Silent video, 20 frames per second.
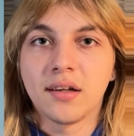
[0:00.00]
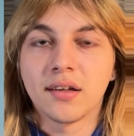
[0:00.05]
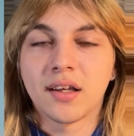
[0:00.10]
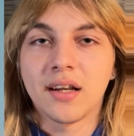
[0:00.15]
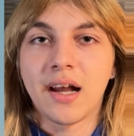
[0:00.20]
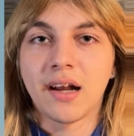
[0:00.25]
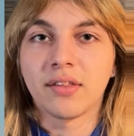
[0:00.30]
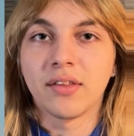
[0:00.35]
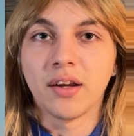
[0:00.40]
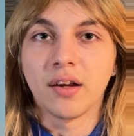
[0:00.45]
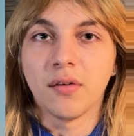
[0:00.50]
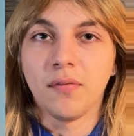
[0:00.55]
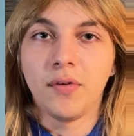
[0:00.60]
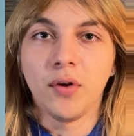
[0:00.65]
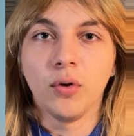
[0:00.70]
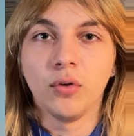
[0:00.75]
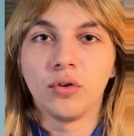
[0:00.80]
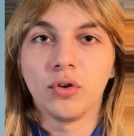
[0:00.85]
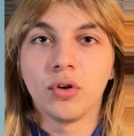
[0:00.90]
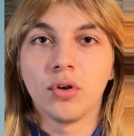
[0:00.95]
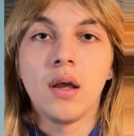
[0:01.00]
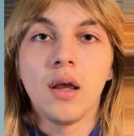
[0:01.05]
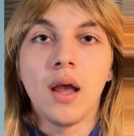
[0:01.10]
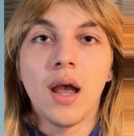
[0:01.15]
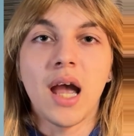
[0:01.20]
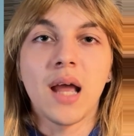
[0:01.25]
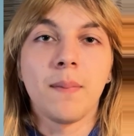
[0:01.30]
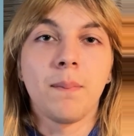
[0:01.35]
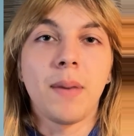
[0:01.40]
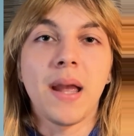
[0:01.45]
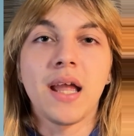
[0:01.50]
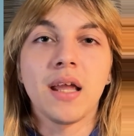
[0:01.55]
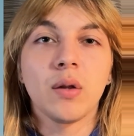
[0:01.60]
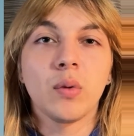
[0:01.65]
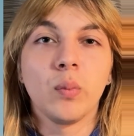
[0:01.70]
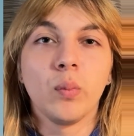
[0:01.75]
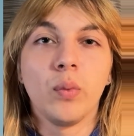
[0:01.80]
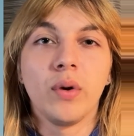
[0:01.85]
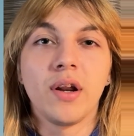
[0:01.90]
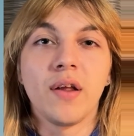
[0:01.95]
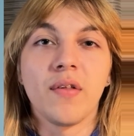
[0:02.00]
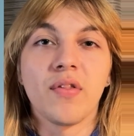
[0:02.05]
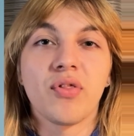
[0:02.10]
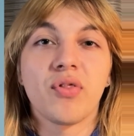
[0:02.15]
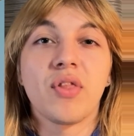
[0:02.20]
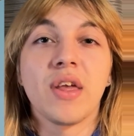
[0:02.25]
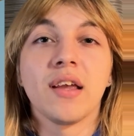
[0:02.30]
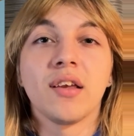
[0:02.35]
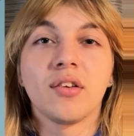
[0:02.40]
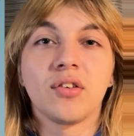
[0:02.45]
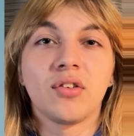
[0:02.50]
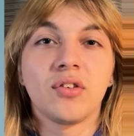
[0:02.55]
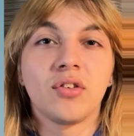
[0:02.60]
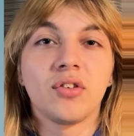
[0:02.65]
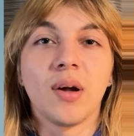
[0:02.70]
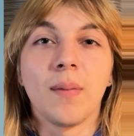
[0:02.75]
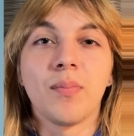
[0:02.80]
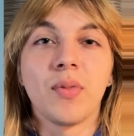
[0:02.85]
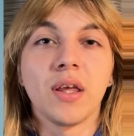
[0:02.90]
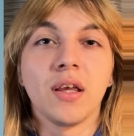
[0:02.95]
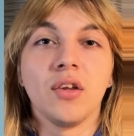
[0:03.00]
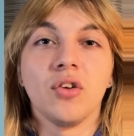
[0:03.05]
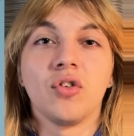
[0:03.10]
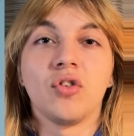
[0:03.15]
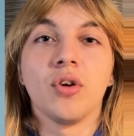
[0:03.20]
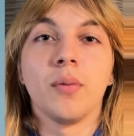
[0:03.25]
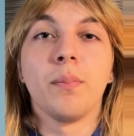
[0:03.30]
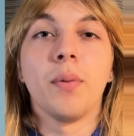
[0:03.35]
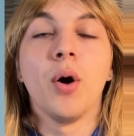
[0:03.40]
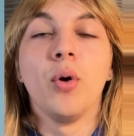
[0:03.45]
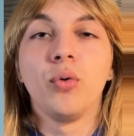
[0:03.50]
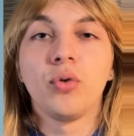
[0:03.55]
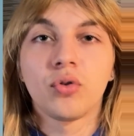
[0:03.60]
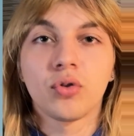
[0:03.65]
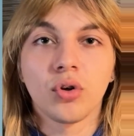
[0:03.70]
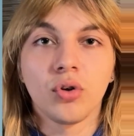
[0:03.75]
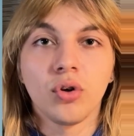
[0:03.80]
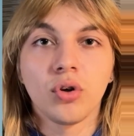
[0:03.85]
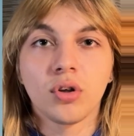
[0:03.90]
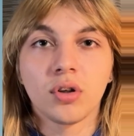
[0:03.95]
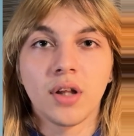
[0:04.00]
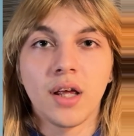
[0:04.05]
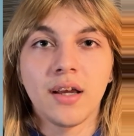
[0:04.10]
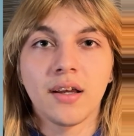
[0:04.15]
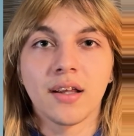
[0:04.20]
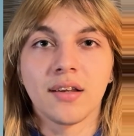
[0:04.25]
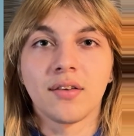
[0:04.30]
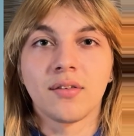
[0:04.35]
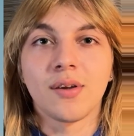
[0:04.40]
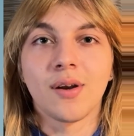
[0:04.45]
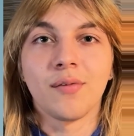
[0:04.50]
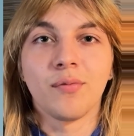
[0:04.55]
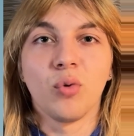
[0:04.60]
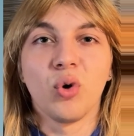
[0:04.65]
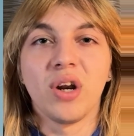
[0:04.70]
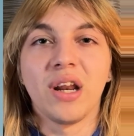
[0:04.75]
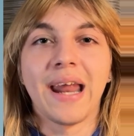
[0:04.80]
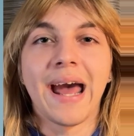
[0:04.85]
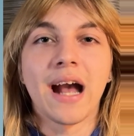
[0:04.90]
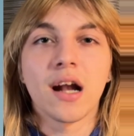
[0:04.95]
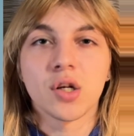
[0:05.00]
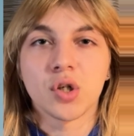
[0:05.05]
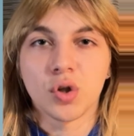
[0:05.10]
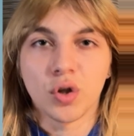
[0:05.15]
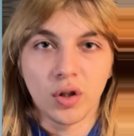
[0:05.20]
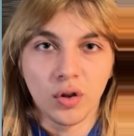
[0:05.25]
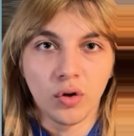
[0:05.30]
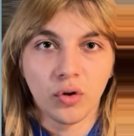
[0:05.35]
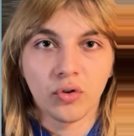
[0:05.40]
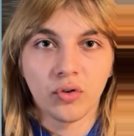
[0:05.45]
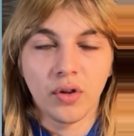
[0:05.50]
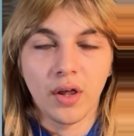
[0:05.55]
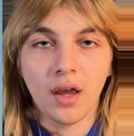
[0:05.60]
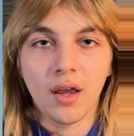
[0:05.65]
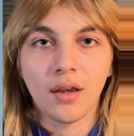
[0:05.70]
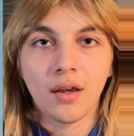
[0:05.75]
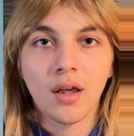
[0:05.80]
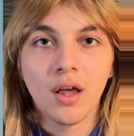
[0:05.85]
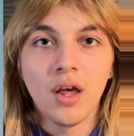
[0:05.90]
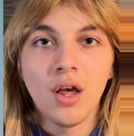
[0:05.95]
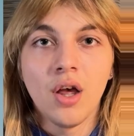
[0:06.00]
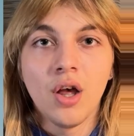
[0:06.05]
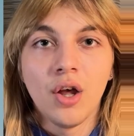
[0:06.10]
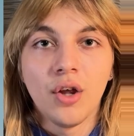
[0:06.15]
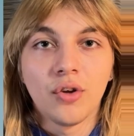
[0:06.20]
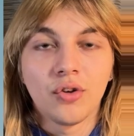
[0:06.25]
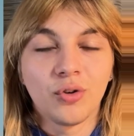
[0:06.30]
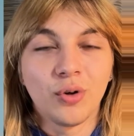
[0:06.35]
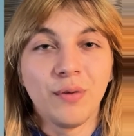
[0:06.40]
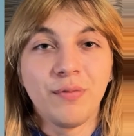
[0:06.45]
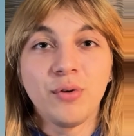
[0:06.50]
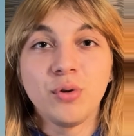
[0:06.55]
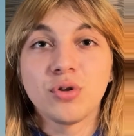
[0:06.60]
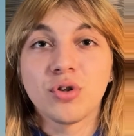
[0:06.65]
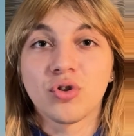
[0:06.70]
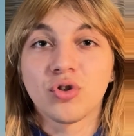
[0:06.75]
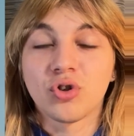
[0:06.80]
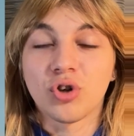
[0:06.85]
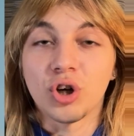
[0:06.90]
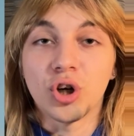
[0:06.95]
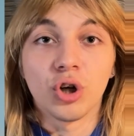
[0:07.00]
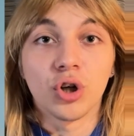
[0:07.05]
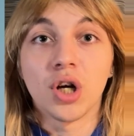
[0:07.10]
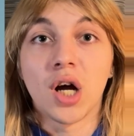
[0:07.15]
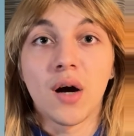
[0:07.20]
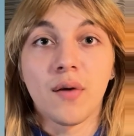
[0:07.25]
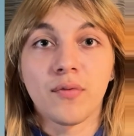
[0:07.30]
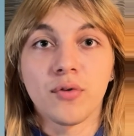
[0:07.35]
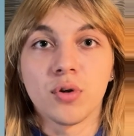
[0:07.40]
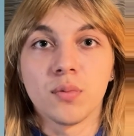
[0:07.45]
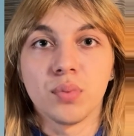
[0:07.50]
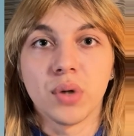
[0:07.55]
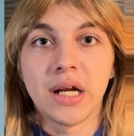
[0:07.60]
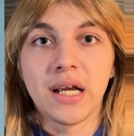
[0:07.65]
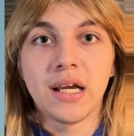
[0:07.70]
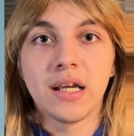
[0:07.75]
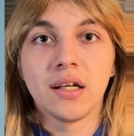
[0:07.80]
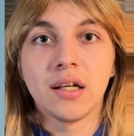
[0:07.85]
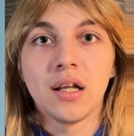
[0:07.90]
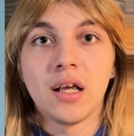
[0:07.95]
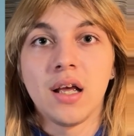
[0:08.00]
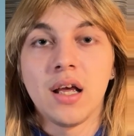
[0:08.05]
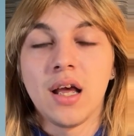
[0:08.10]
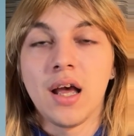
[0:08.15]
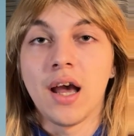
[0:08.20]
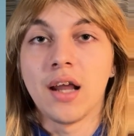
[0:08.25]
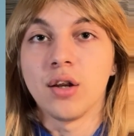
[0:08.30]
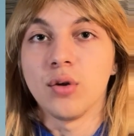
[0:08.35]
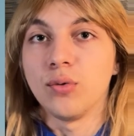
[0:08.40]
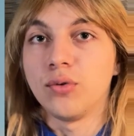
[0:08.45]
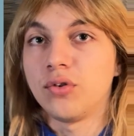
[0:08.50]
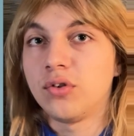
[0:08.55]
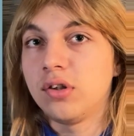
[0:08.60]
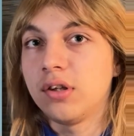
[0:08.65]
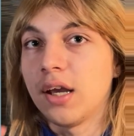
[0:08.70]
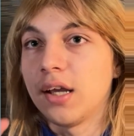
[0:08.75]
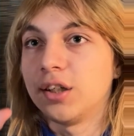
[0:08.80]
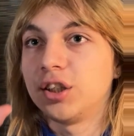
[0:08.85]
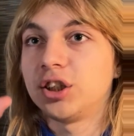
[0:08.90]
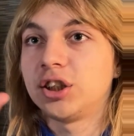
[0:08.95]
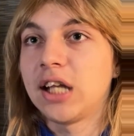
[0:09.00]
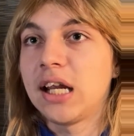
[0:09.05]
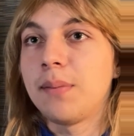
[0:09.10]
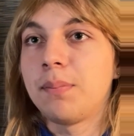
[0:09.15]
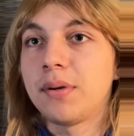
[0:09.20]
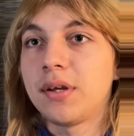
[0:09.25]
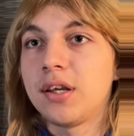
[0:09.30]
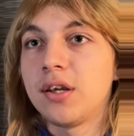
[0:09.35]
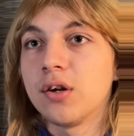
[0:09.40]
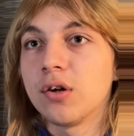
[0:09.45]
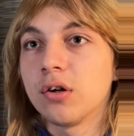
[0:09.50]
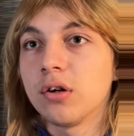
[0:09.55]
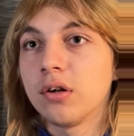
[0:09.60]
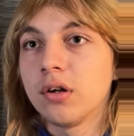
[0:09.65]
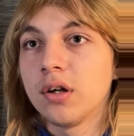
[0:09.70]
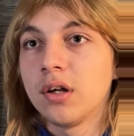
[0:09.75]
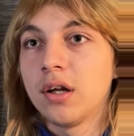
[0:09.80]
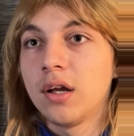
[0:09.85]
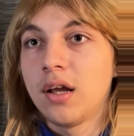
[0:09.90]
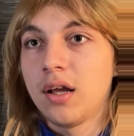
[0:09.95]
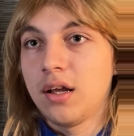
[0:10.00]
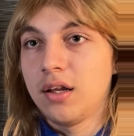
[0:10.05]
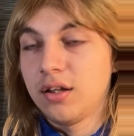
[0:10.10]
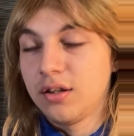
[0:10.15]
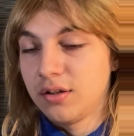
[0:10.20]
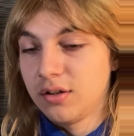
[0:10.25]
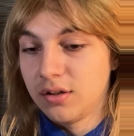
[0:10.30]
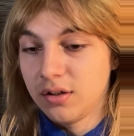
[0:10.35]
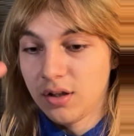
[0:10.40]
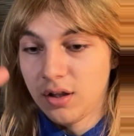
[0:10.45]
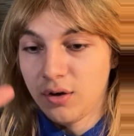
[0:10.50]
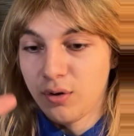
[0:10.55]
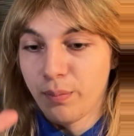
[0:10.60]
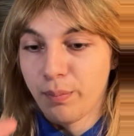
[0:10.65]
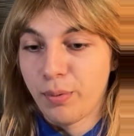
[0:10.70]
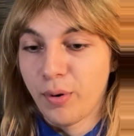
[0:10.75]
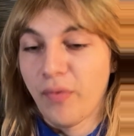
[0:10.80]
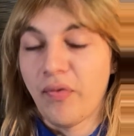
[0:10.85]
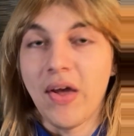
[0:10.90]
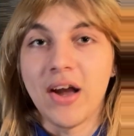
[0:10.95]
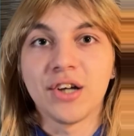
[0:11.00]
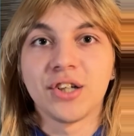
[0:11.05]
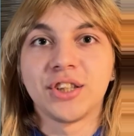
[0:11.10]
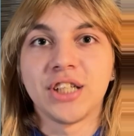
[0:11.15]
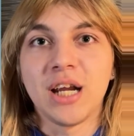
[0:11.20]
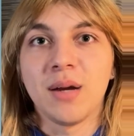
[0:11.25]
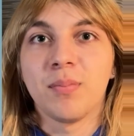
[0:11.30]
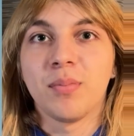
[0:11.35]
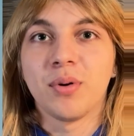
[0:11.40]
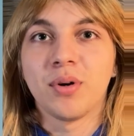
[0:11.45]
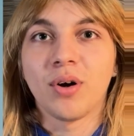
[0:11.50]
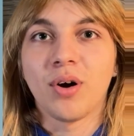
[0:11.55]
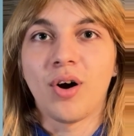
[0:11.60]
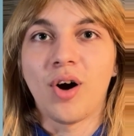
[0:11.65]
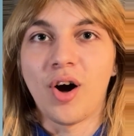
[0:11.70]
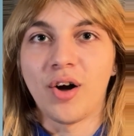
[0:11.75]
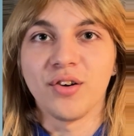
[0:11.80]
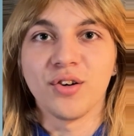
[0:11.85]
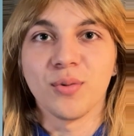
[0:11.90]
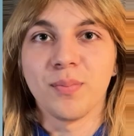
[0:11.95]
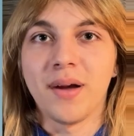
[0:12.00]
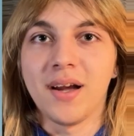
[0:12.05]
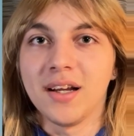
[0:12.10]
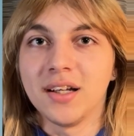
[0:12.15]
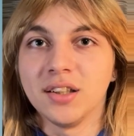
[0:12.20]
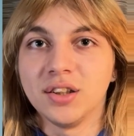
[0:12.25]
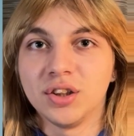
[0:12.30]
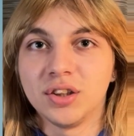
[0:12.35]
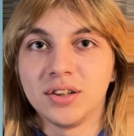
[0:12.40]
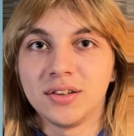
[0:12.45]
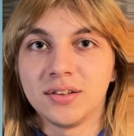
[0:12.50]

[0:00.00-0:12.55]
act like a filter and paint what it thinks something is supposed to look like instead of what it actually looks like. So if you just turn off your brain and you see a shape here, you put that shape on your page.